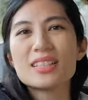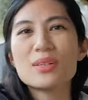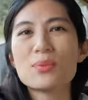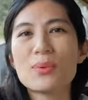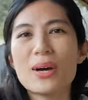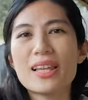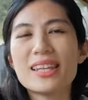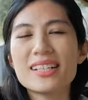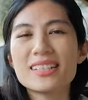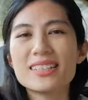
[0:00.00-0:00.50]
to
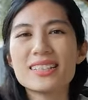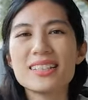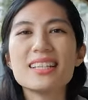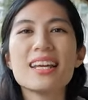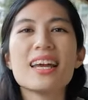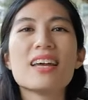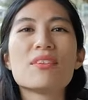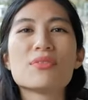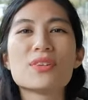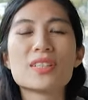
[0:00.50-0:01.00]

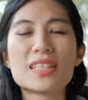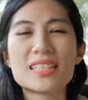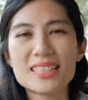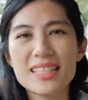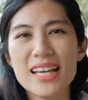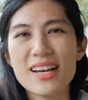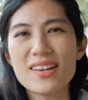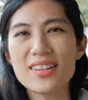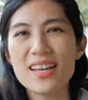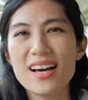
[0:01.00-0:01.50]
Wellington, and for the
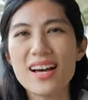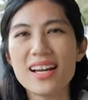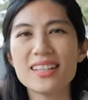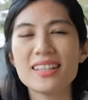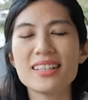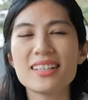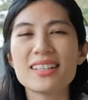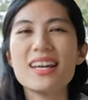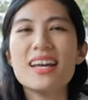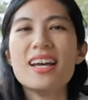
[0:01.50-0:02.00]
South
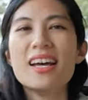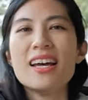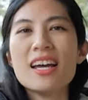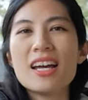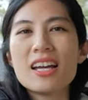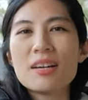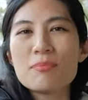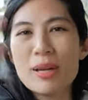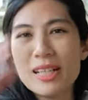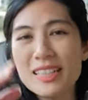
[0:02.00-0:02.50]
Island,
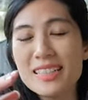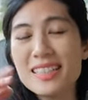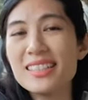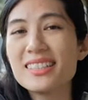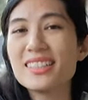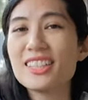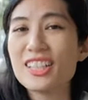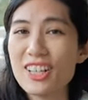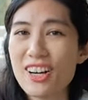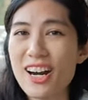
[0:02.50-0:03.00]

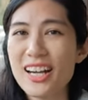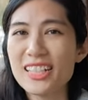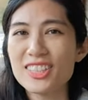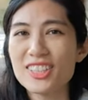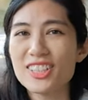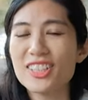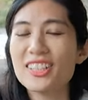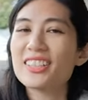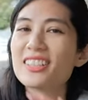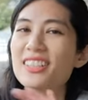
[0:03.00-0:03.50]
Picton to
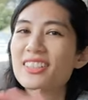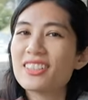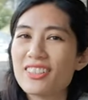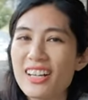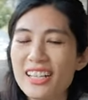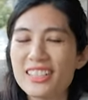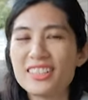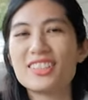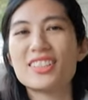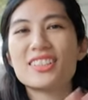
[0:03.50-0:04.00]
Christchurch,
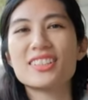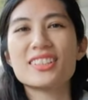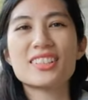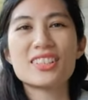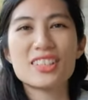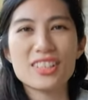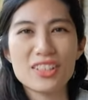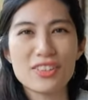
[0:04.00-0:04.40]
Christchurch to